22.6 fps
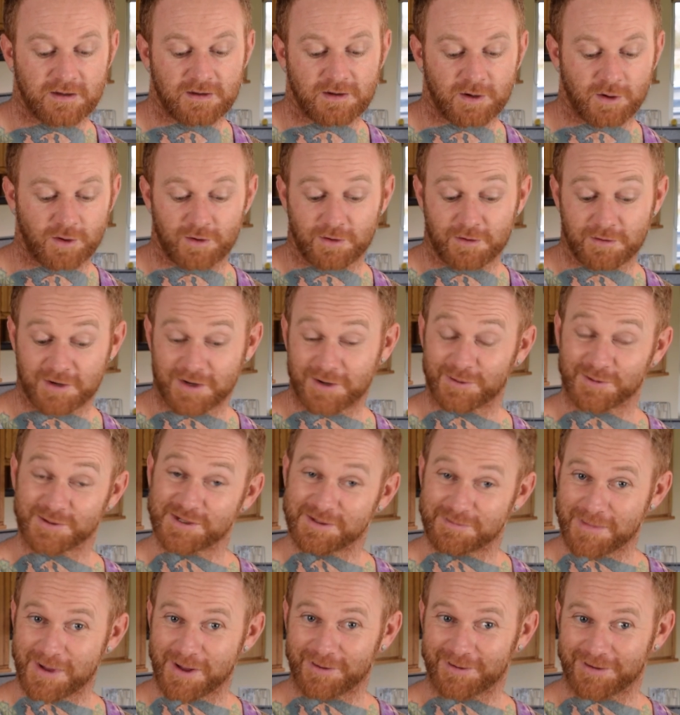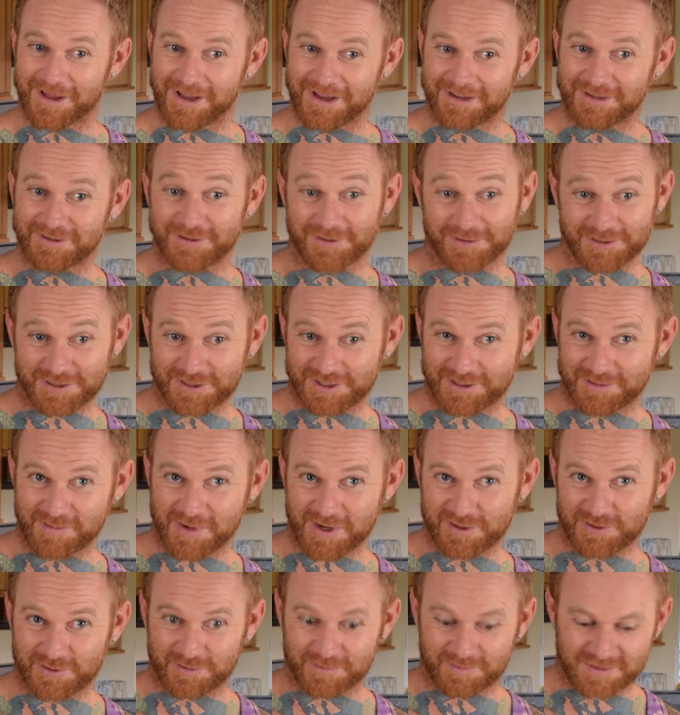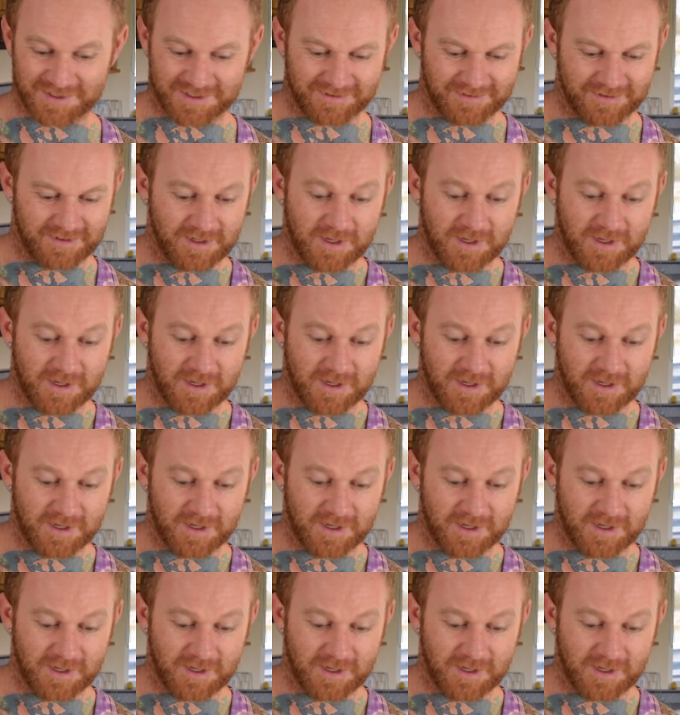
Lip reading: or it'll smell like delicious mushrooms.